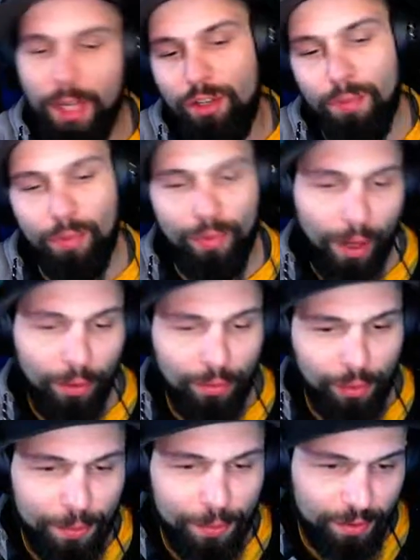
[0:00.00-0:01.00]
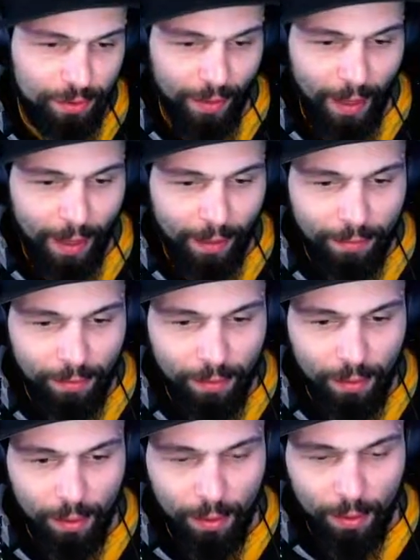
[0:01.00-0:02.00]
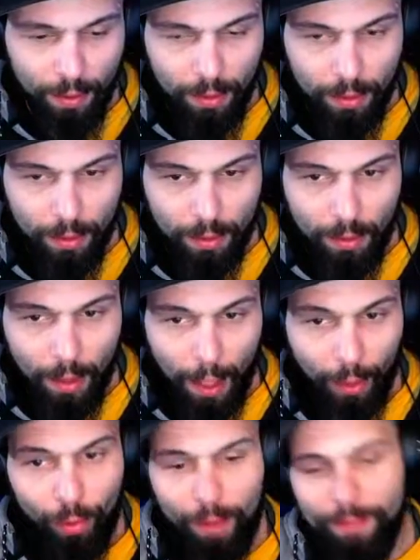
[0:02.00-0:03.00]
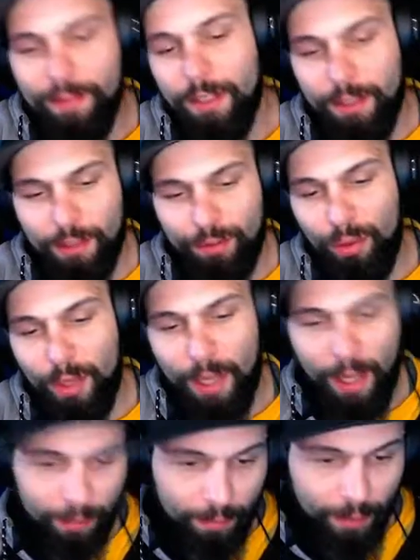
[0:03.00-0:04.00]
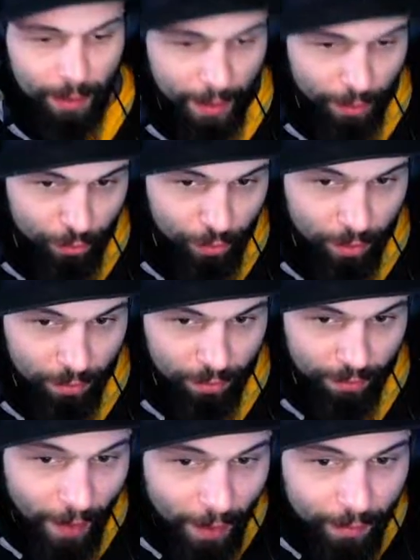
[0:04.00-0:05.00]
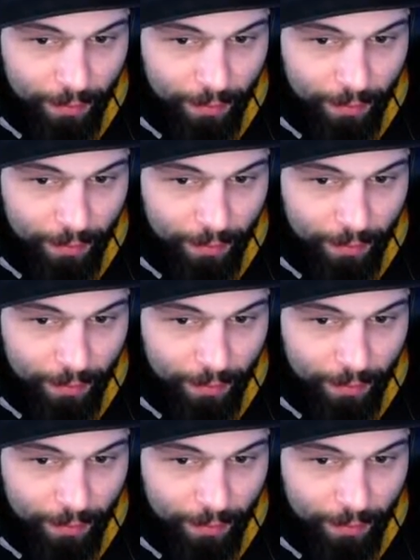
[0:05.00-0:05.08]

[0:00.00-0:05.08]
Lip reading: him around for him to survive. I don't have Duchess, so I can't run or revive.